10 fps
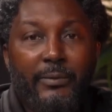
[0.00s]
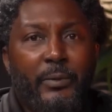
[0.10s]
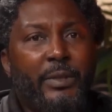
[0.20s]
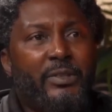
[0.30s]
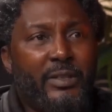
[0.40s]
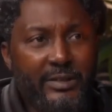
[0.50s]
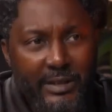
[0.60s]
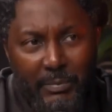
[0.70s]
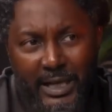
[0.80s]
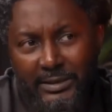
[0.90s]
take for
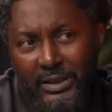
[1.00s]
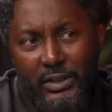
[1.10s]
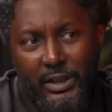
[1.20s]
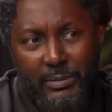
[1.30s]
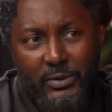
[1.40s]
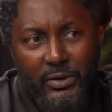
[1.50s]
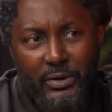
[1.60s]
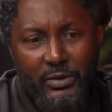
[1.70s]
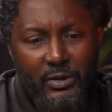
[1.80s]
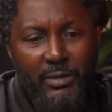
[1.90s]
instance the plantain
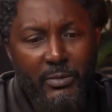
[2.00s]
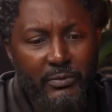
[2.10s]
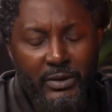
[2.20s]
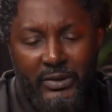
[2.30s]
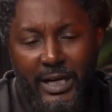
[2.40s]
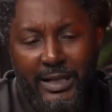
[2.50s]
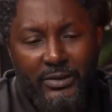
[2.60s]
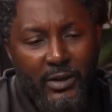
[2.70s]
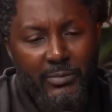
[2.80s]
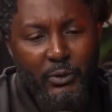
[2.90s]
chips. Some of these
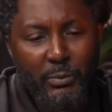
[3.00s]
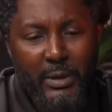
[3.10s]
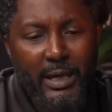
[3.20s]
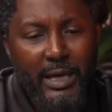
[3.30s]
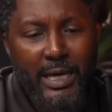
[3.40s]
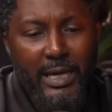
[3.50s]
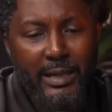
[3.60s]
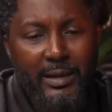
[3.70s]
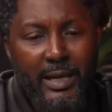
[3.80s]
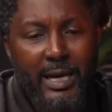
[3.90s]
guys come to me
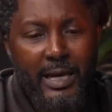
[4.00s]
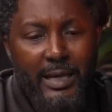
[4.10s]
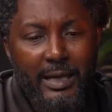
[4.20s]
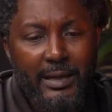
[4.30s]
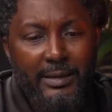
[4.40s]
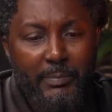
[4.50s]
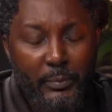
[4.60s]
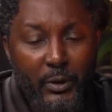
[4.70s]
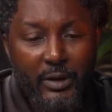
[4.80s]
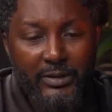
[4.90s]
and the
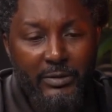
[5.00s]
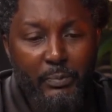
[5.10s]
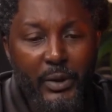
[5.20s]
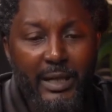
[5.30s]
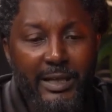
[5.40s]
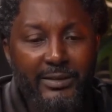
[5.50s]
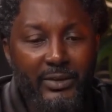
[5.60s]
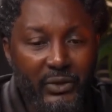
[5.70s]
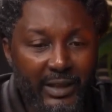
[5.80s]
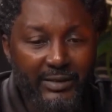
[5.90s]
product is
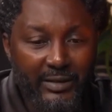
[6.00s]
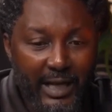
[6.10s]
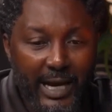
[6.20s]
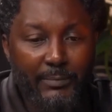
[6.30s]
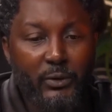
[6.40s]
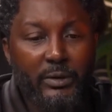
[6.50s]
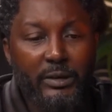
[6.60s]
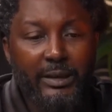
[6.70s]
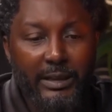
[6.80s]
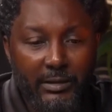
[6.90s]
brilliant, it tastes
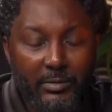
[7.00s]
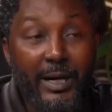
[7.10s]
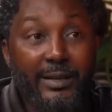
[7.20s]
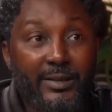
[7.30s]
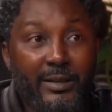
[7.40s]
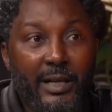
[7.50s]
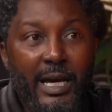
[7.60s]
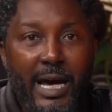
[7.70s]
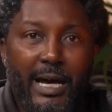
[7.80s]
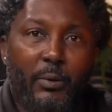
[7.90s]
absolutely great.
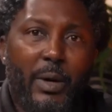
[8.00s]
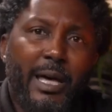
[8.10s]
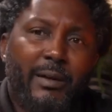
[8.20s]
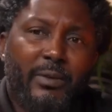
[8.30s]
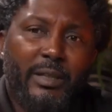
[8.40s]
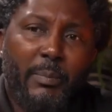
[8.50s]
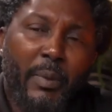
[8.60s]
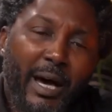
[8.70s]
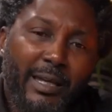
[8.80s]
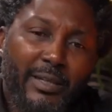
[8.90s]
However,
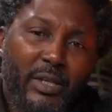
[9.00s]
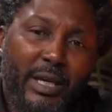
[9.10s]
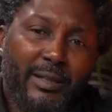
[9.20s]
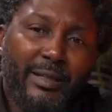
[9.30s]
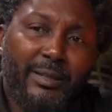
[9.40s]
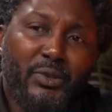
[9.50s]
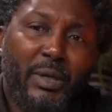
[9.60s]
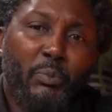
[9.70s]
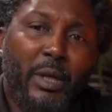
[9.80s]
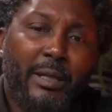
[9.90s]
the packaging is
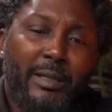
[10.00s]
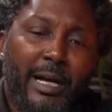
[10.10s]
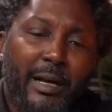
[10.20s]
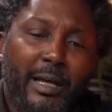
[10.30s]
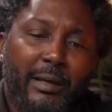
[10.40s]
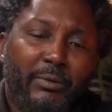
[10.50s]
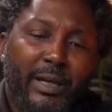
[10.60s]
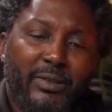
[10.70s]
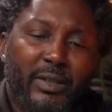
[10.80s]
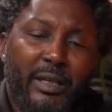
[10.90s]
something that
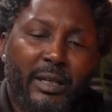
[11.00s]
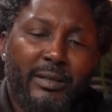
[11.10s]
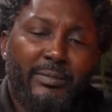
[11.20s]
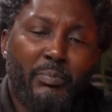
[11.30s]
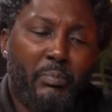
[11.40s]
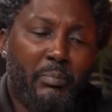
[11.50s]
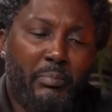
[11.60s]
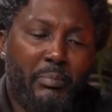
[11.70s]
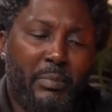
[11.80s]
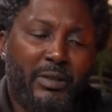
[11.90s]
if I say
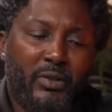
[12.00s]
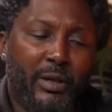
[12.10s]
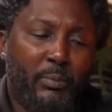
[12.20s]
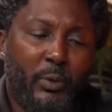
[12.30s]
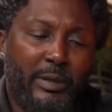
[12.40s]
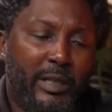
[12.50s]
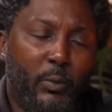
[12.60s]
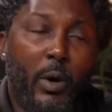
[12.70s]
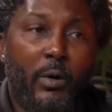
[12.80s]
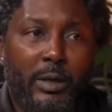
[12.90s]
mixed up with
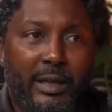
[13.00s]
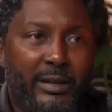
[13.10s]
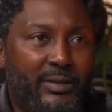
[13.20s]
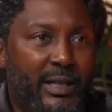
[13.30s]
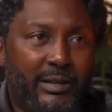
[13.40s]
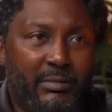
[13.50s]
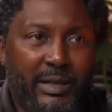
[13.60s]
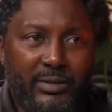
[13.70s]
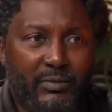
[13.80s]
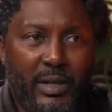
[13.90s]
the Walkers and the
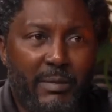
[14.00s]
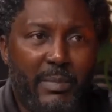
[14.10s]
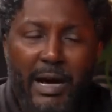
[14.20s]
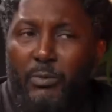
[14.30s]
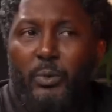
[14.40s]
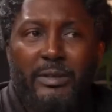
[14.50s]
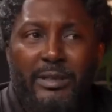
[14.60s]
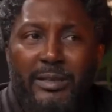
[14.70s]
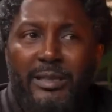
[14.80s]
rest of them,